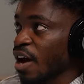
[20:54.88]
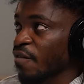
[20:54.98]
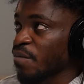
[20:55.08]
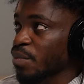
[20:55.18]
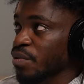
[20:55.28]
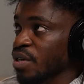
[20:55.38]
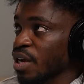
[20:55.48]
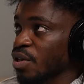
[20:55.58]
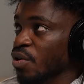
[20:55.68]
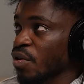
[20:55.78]
I've put
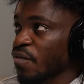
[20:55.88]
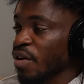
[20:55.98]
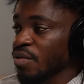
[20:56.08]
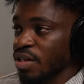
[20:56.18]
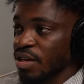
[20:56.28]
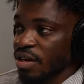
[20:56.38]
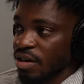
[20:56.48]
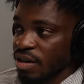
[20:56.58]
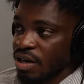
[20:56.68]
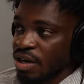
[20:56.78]
enough out
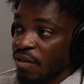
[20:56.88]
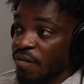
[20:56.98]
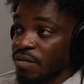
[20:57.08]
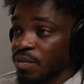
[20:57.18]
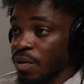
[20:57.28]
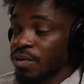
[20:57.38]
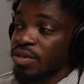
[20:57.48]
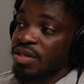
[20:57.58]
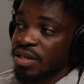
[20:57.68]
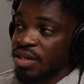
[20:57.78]
there for the world to
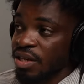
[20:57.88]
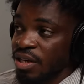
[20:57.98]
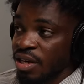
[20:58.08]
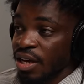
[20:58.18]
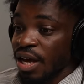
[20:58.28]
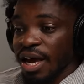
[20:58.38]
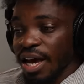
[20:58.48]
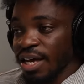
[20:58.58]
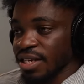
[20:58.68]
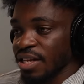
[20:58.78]
see
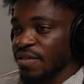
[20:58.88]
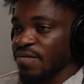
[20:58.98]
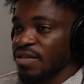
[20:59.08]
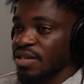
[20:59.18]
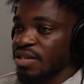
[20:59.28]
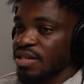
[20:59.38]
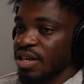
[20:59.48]
as NFTs.